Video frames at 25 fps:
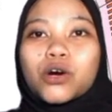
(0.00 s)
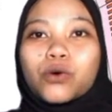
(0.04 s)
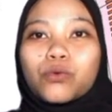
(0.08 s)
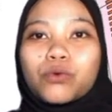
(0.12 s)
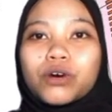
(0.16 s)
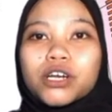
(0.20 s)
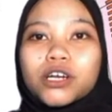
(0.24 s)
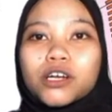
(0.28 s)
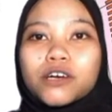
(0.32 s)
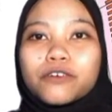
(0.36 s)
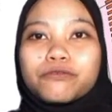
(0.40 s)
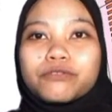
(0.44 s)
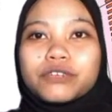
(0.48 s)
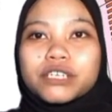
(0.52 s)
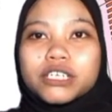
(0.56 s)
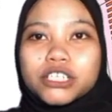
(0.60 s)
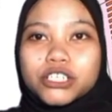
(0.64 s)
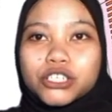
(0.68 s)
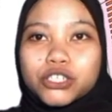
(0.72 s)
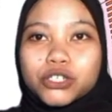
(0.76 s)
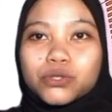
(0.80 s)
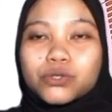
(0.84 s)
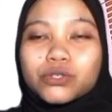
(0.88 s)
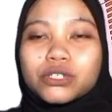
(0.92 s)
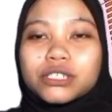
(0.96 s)
One of the
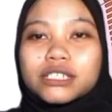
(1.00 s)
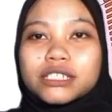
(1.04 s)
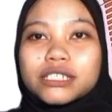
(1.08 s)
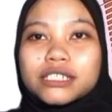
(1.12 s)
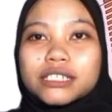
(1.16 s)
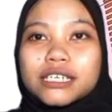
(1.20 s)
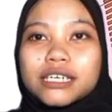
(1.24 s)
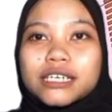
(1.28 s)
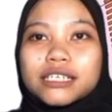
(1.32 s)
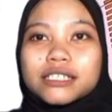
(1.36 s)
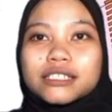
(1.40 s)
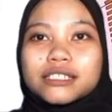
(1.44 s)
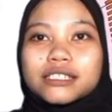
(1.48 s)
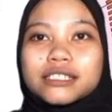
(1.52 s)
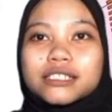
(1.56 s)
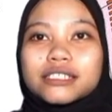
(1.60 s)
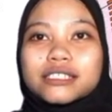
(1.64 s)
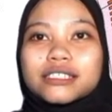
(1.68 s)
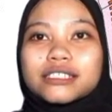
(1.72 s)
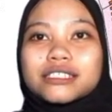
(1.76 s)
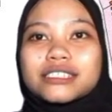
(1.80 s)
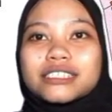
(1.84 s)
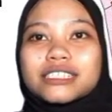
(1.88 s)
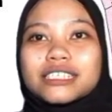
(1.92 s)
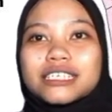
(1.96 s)
issues that
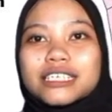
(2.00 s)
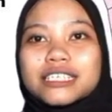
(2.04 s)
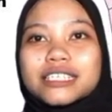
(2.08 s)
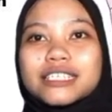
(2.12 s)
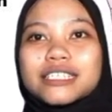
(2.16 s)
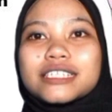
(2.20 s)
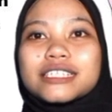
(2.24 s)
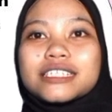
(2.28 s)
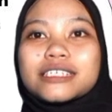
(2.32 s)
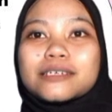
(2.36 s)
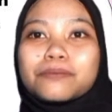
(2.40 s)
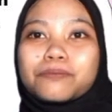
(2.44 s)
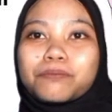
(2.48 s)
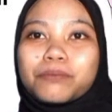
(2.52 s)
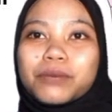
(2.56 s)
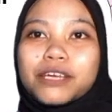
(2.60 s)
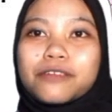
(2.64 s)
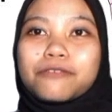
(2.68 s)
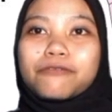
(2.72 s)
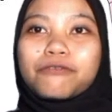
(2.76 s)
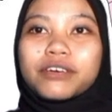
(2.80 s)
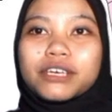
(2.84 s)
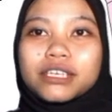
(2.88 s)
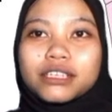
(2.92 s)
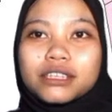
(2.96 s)
is the
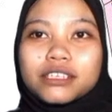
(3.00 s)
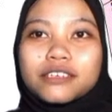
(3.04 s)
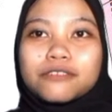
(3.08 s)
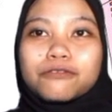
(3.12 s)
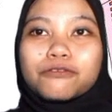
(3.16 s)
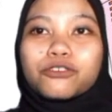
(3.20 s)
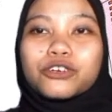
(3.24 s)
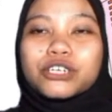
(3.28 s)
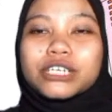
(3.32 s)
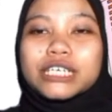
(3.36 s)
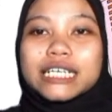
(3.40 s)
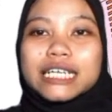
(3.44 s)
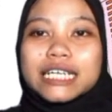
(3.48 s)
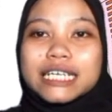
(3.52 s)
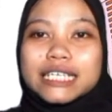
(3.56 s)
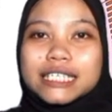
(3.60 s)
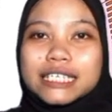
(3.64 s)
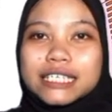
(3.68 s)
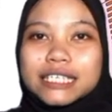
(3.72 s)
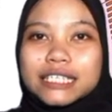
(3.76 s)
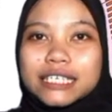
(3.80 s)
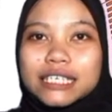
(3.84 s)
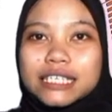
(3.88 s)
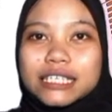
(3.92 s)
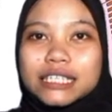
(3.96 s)
main factor for the
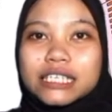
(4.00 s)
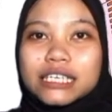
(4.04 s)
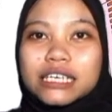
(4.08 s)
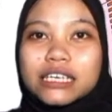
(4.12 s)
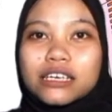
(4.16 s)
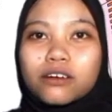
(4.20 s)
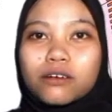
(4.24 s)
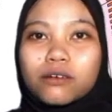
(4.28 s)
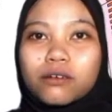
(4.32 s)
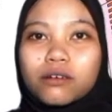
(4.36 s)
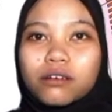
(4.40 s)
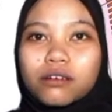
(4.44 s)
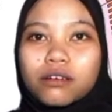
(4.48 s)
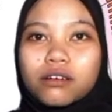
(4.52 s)
elasticity